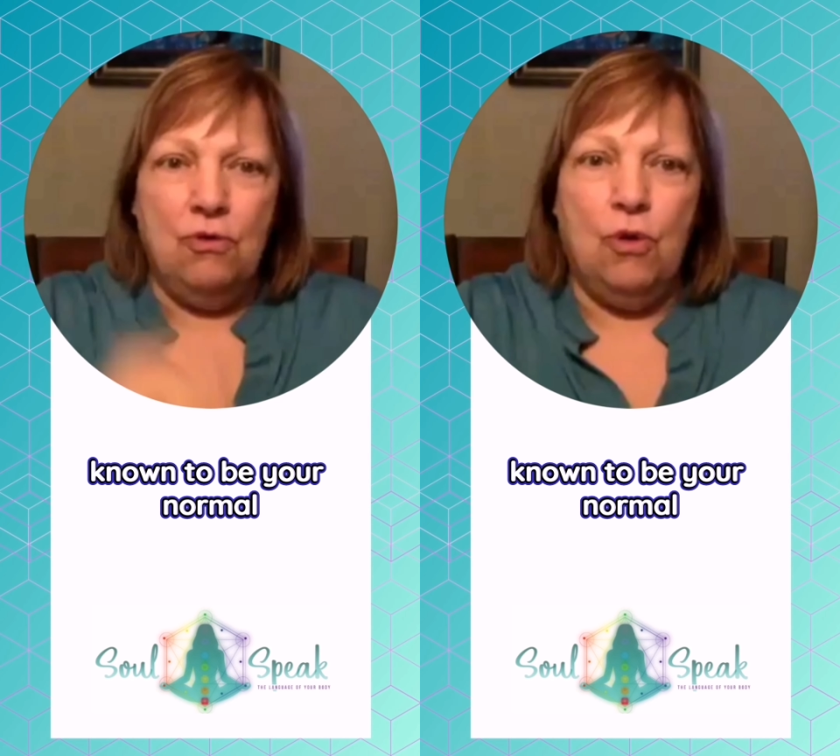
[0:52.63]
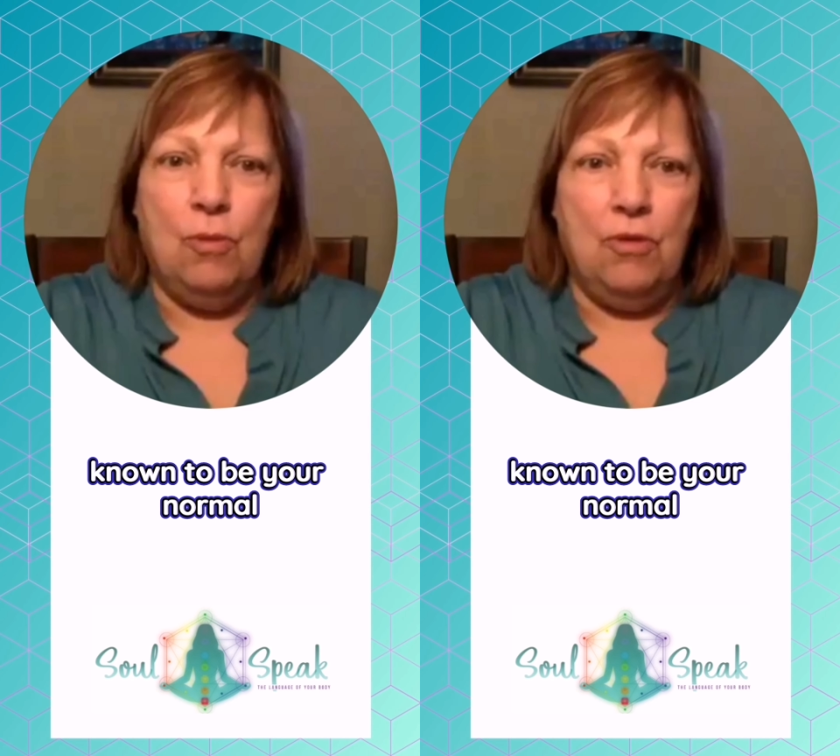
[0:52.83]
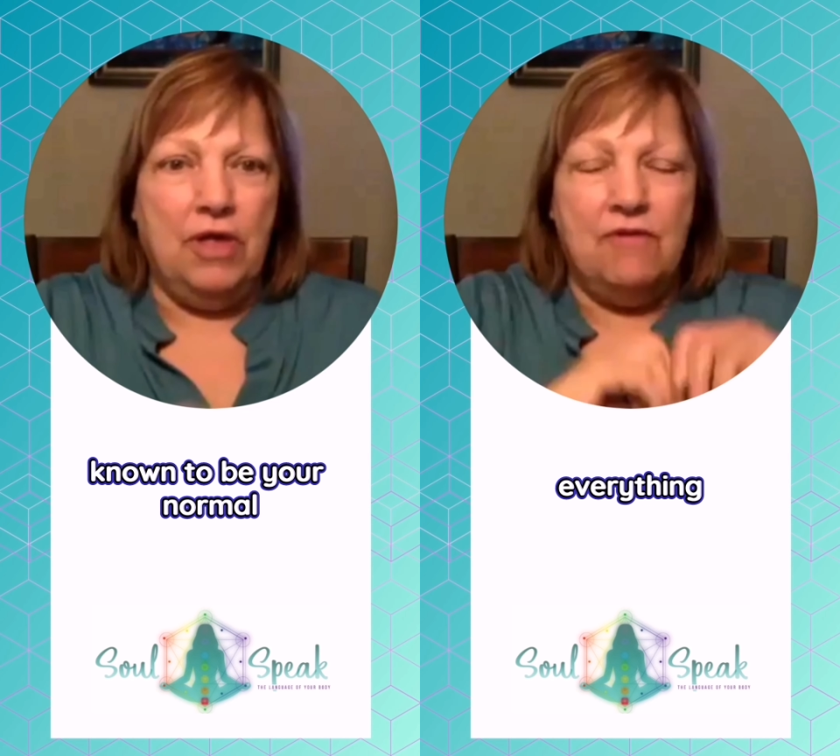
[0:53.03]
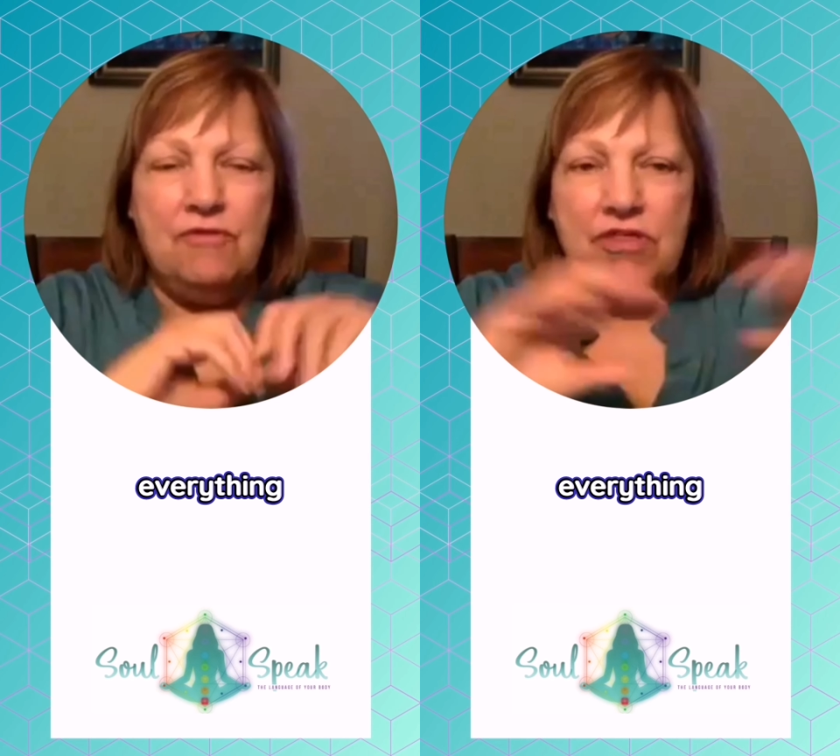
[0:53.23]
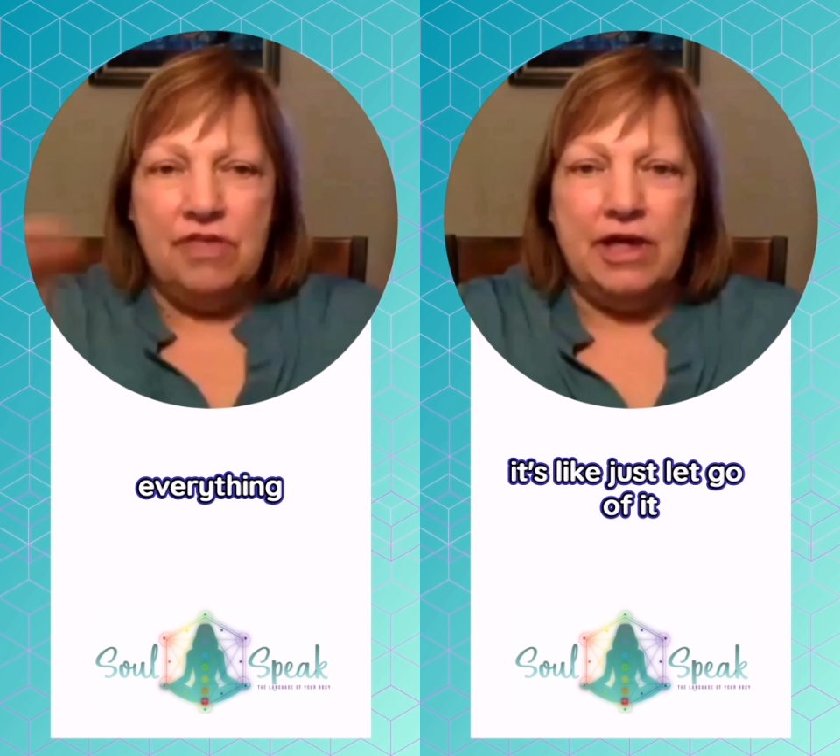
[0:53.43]
normal,
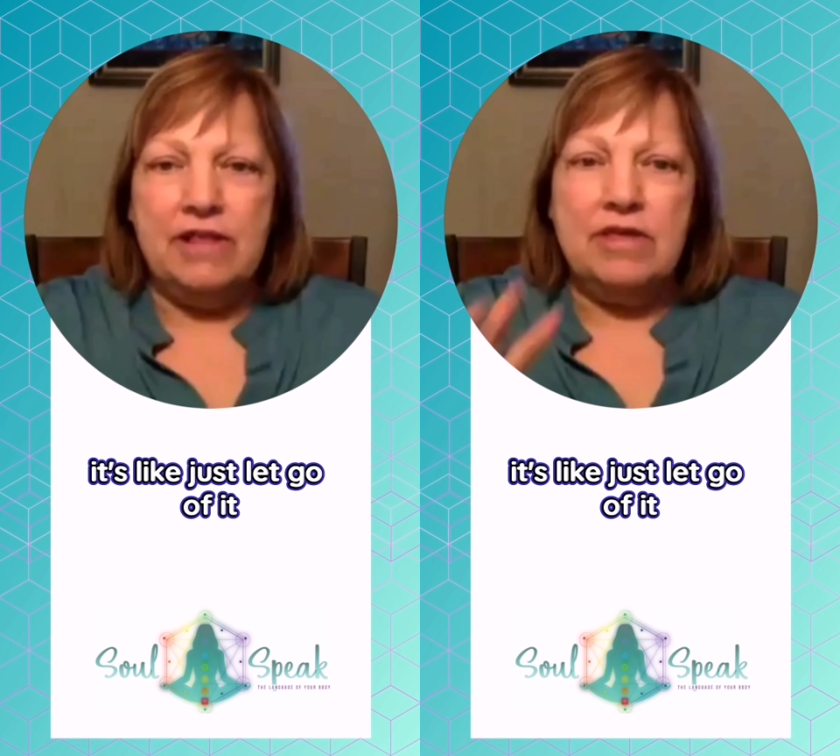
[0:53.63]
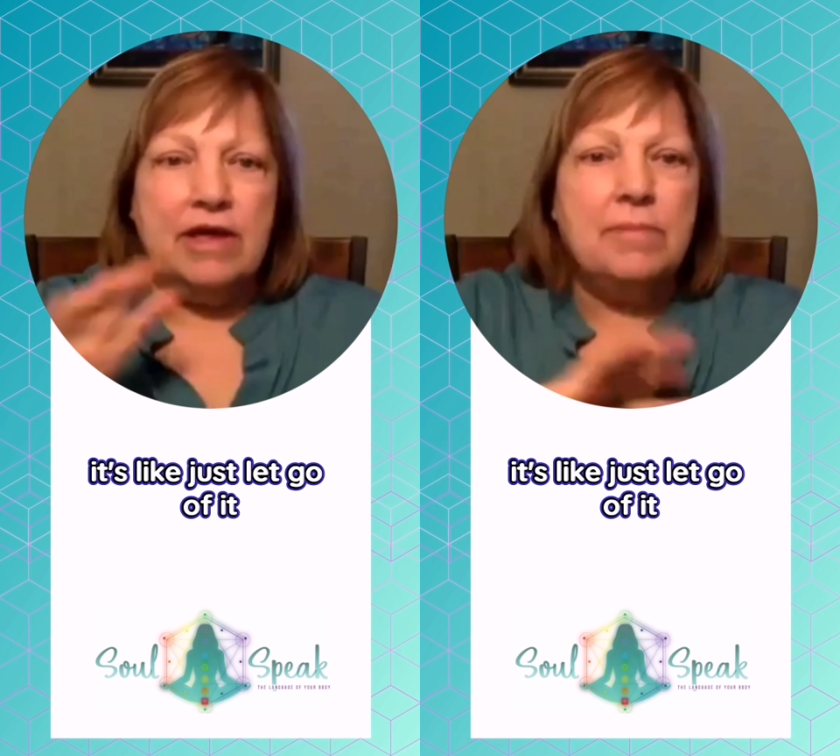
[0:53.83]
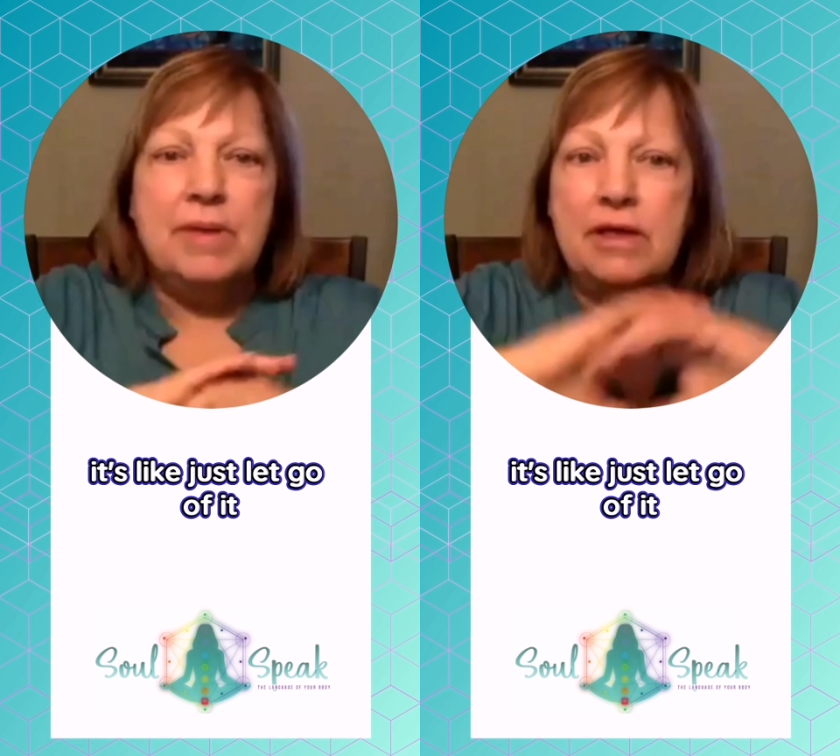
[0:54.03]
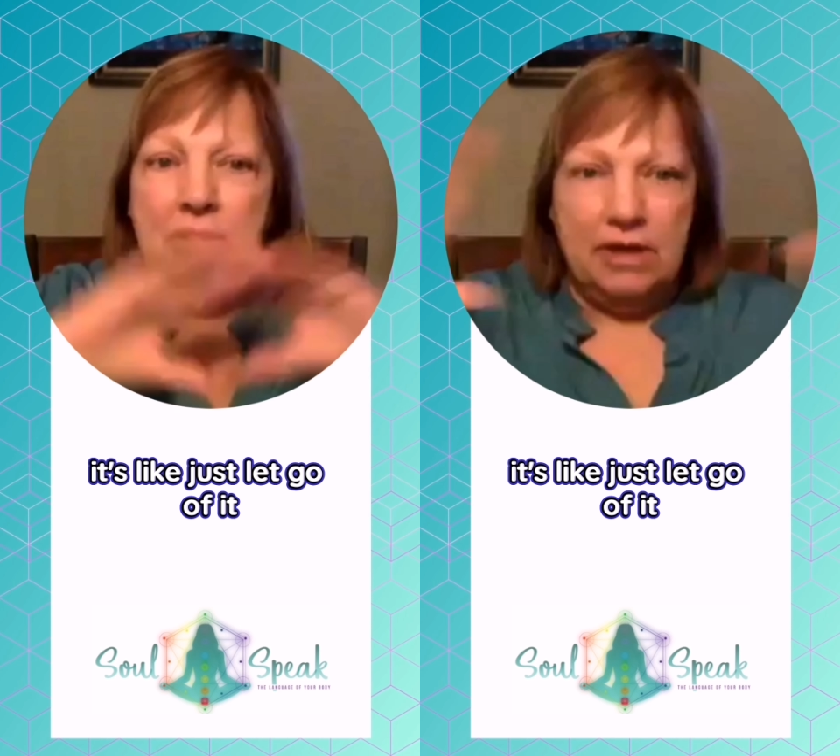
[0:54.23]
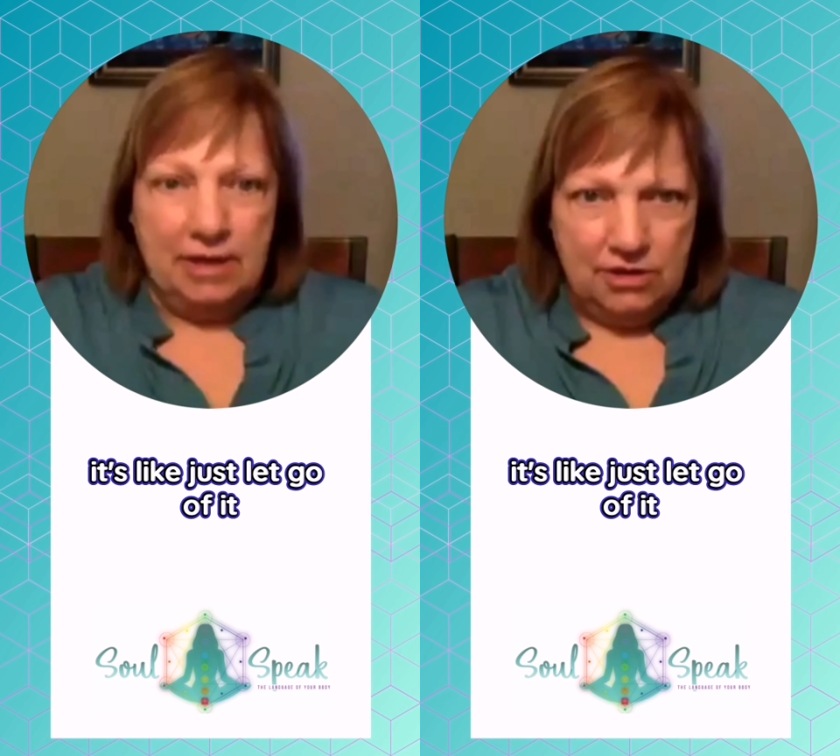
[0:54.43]
everything. It's oh, like, wow.